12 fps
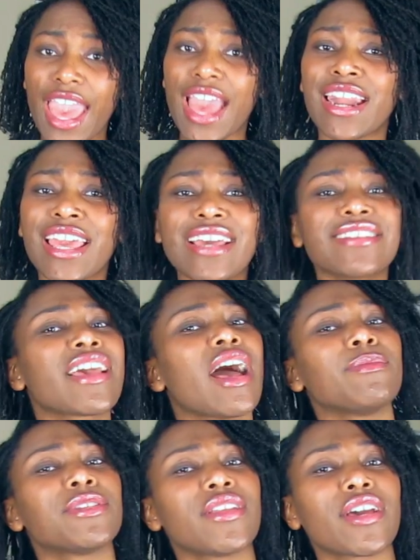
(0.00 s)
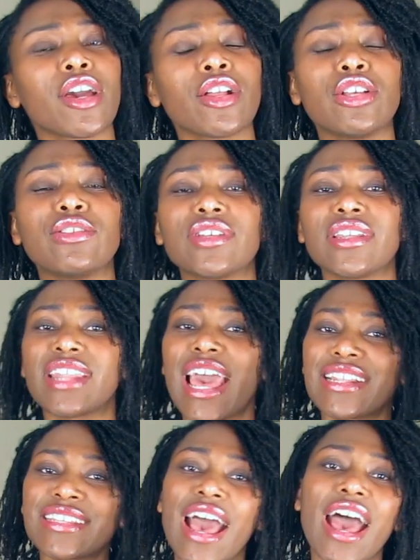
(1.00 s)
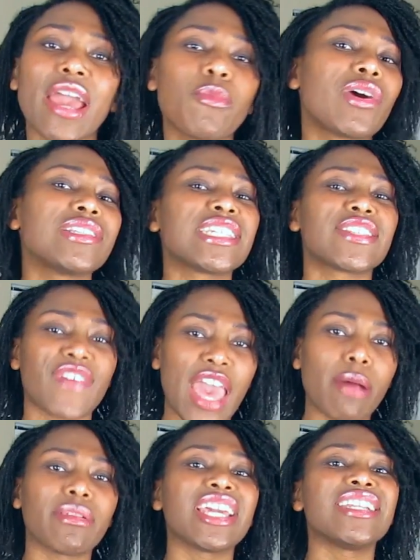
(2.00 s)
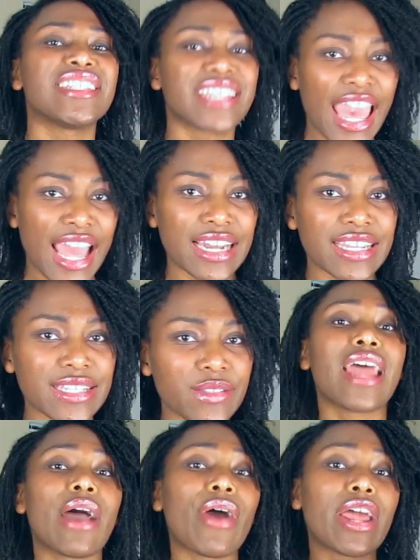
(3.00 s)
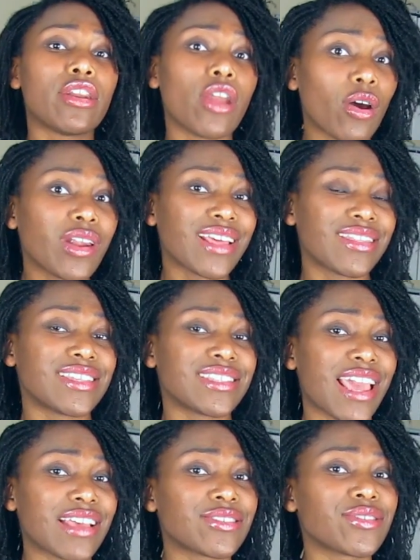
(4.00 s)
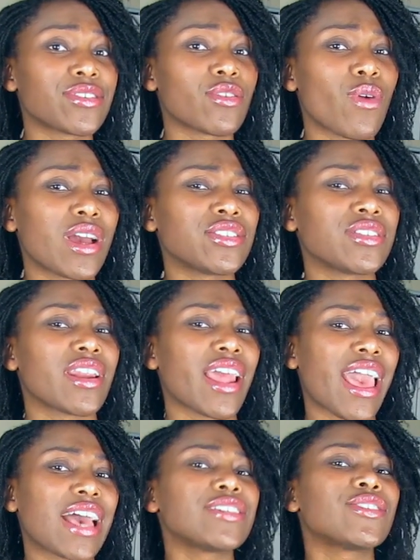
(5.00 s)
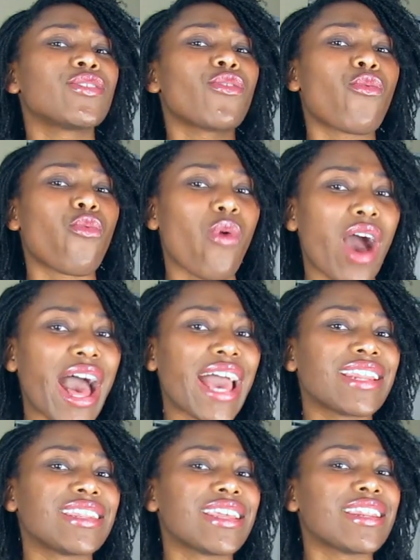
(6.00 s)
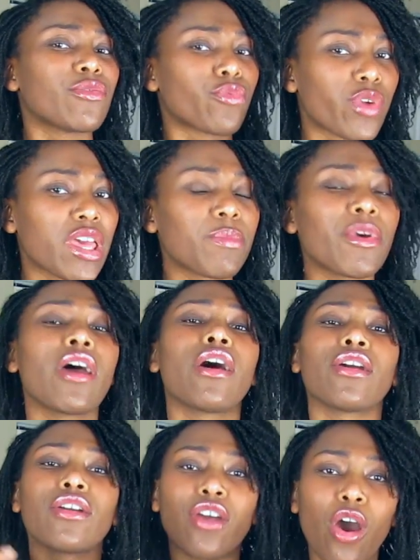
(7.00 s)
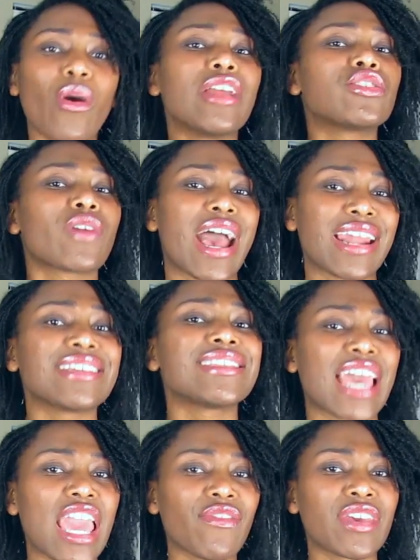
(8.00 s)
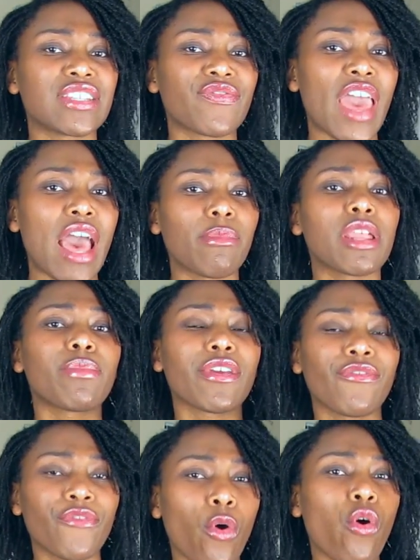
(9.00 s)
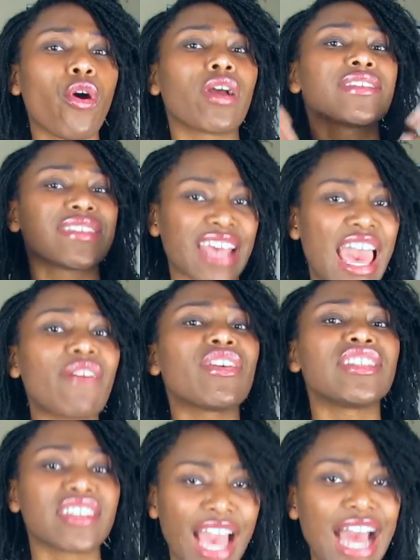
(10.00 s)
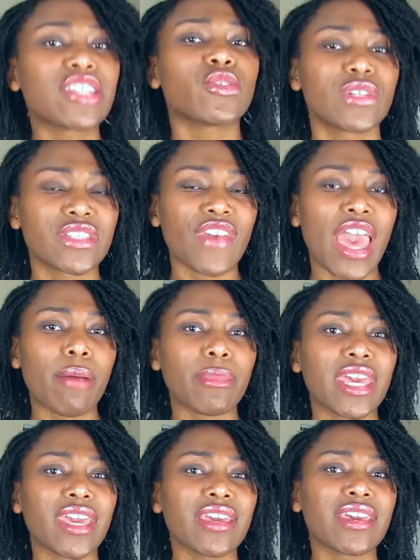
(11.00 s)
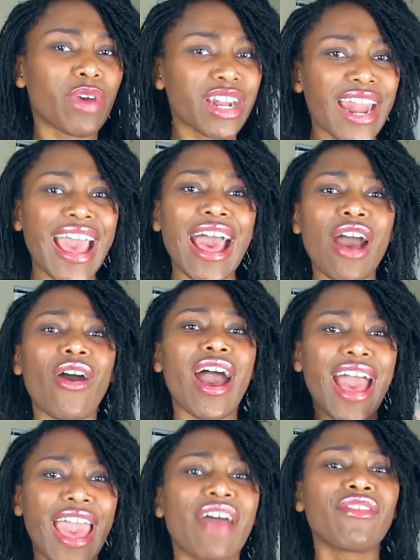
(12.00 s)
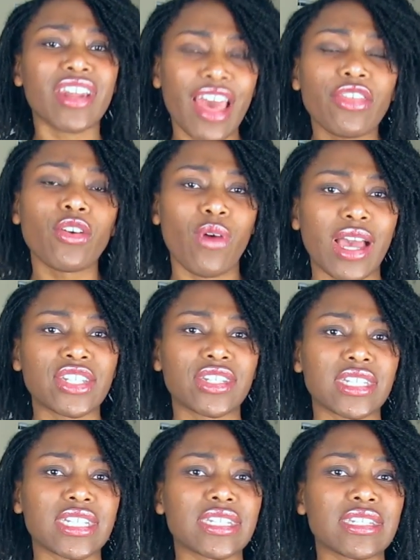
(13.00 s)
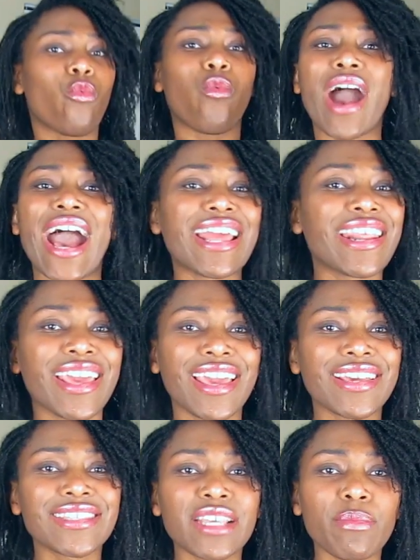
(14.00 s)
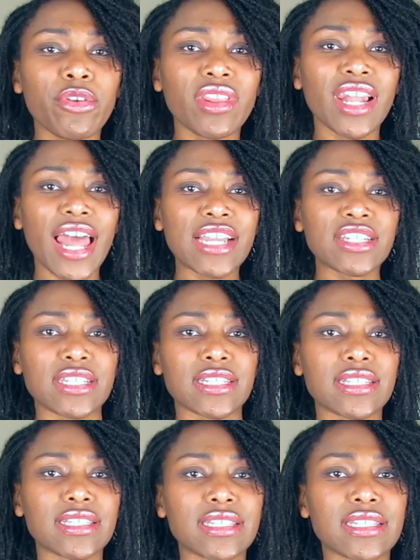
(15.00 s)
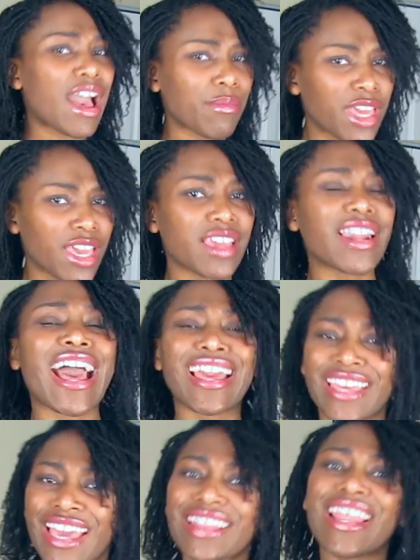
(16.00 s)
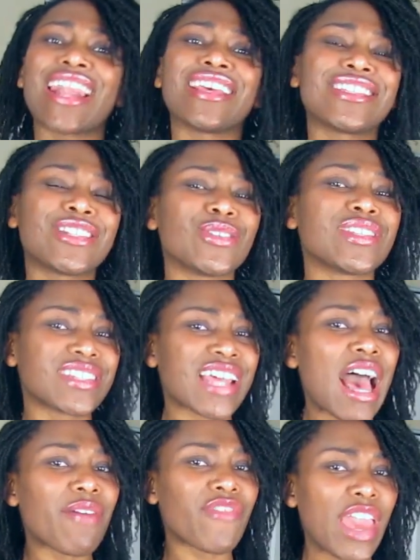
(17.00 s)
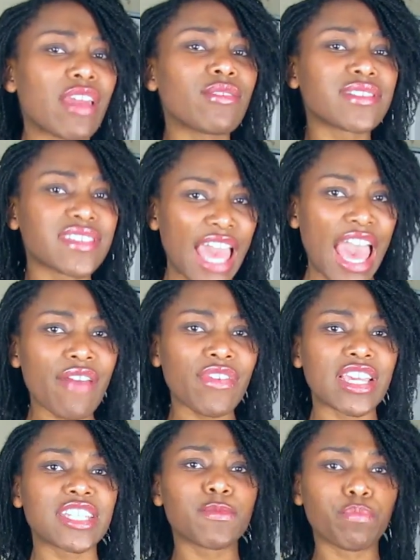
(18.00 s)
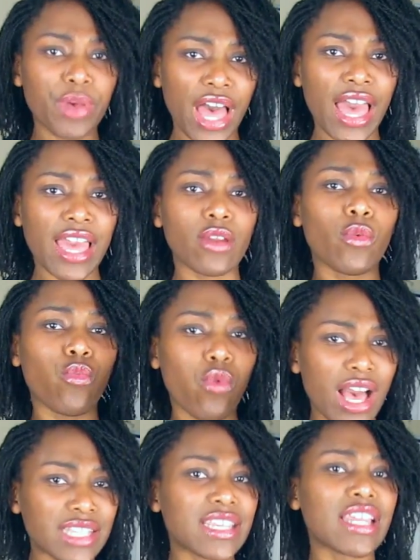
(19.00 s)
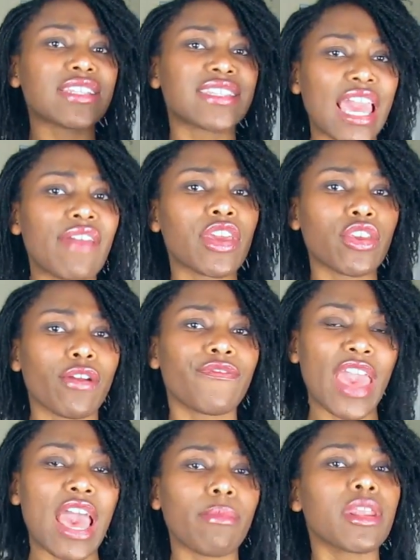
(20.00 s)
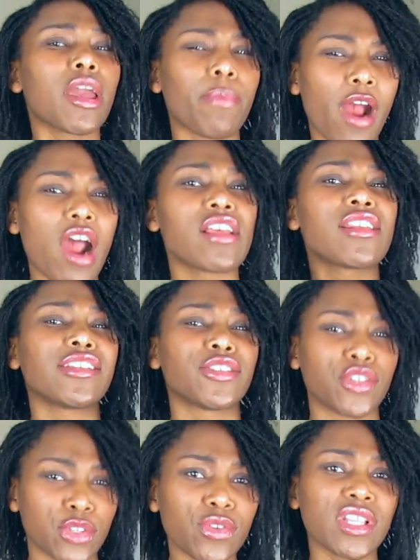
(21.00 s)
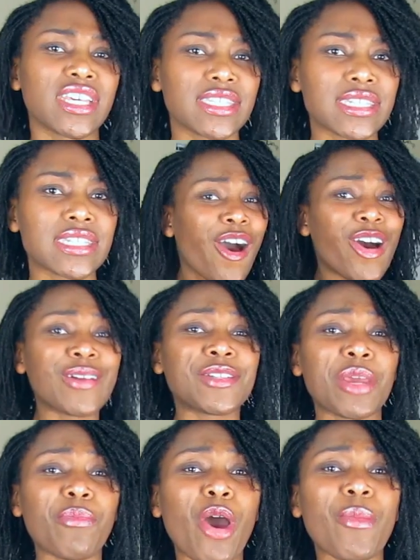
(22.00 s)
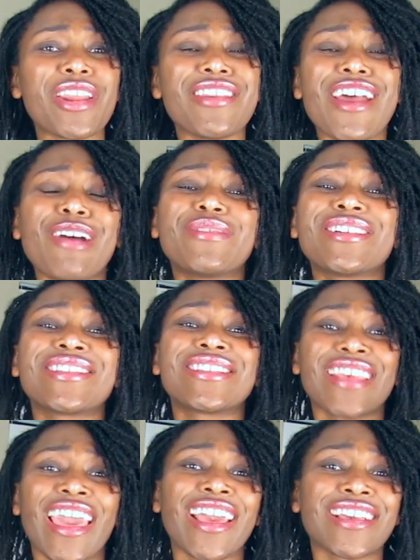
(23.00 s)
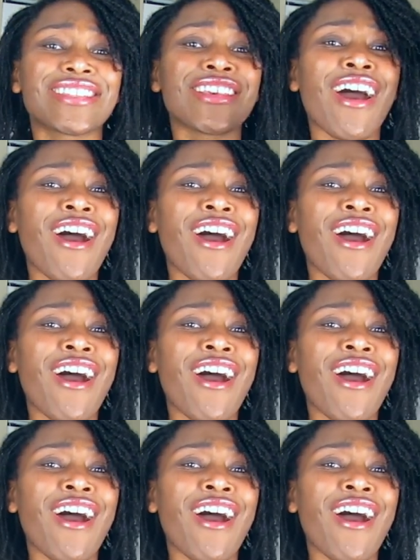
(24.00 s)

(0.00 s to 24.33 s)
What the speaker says: he has come to the conclusion that time was his family dead. Now, I know that this answers the question as to why didn't Rip go and try to save his family before Savage got to his family. But now I have another question. Why did he assemble the Legends? I mean, I get that it's to stop Vandal Savage, but wasn't saving your family a part of the to-do list? OMG moment number 6,